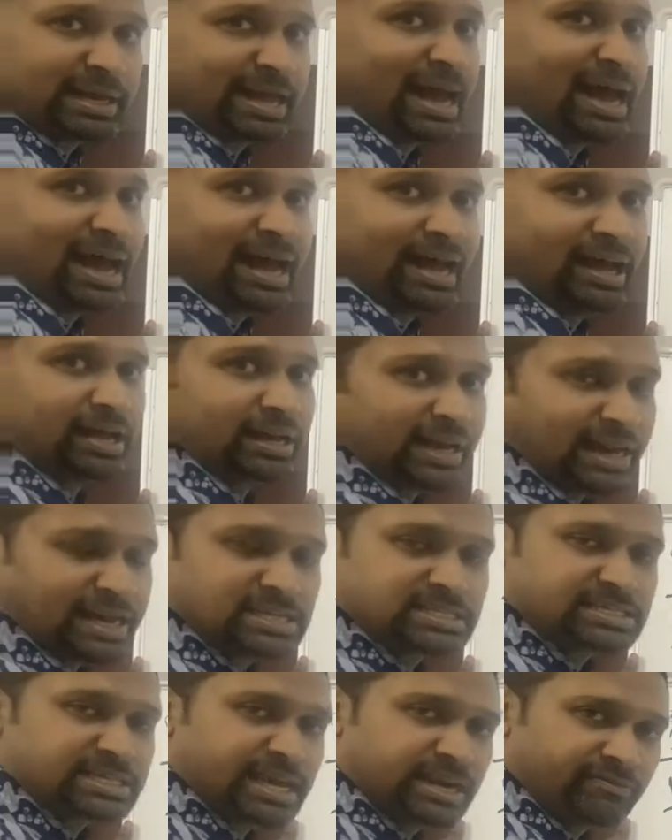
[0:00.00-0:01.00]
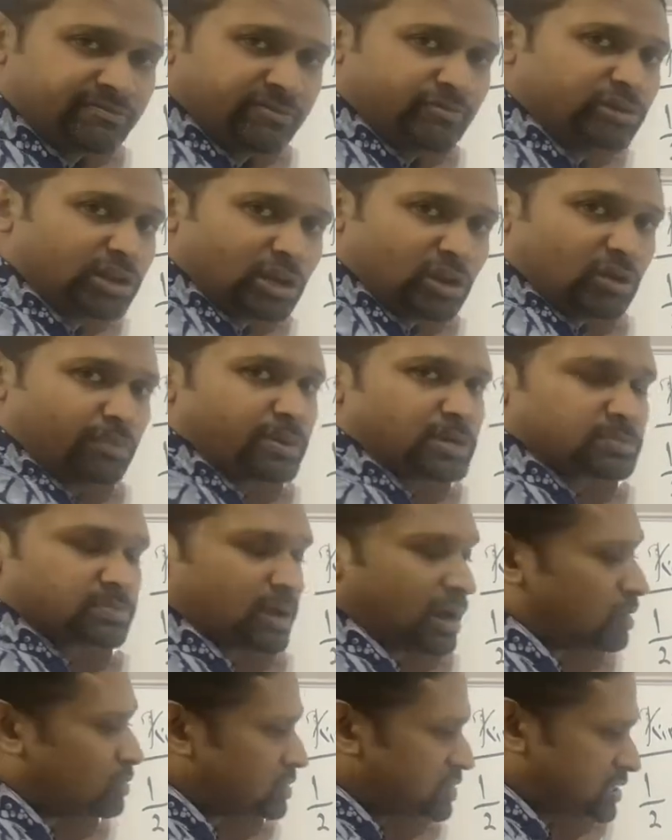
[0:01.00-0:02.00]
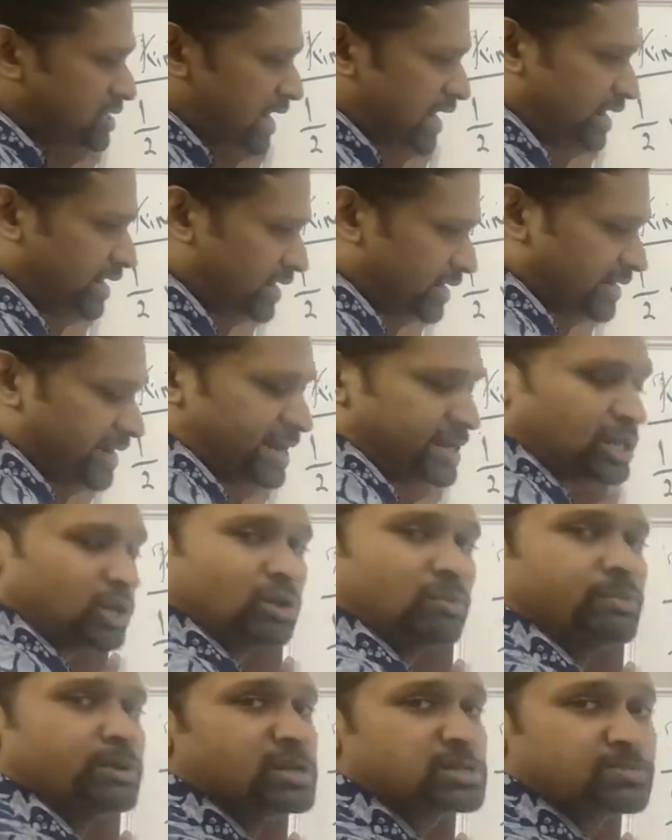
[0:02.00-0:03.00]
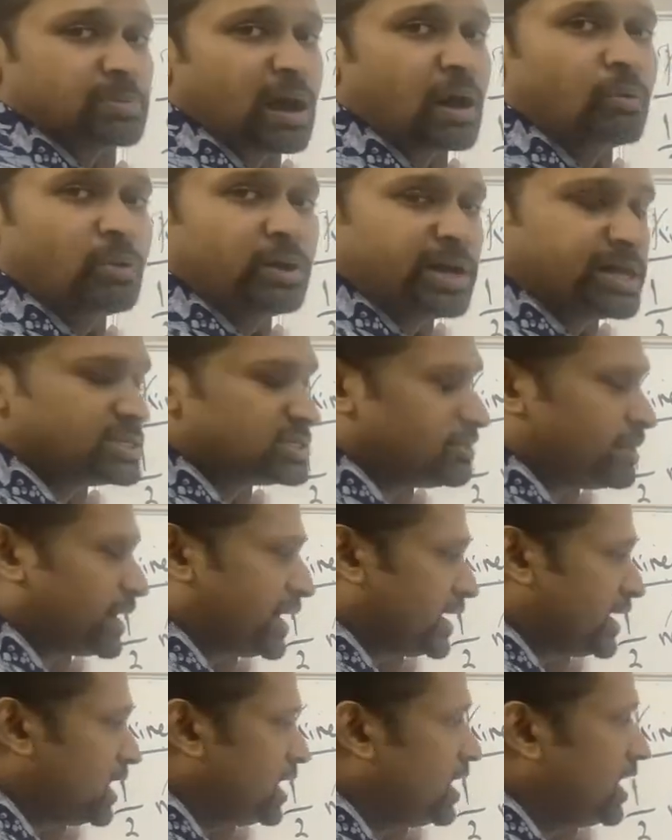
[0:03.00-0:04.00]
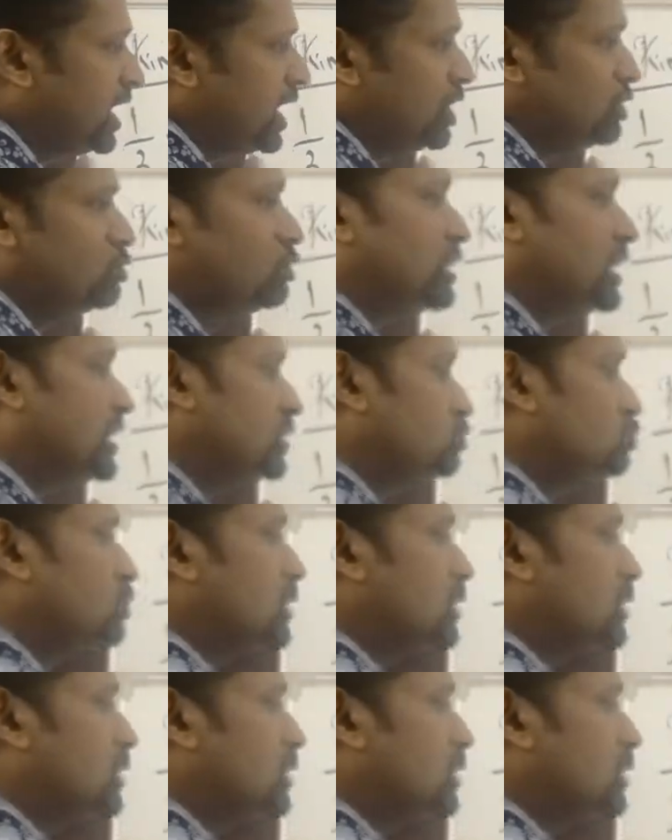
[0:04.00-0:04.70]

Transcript: car runs at 50 kilometers per hour, 110 kilometers per hour dan sebagainya, you kena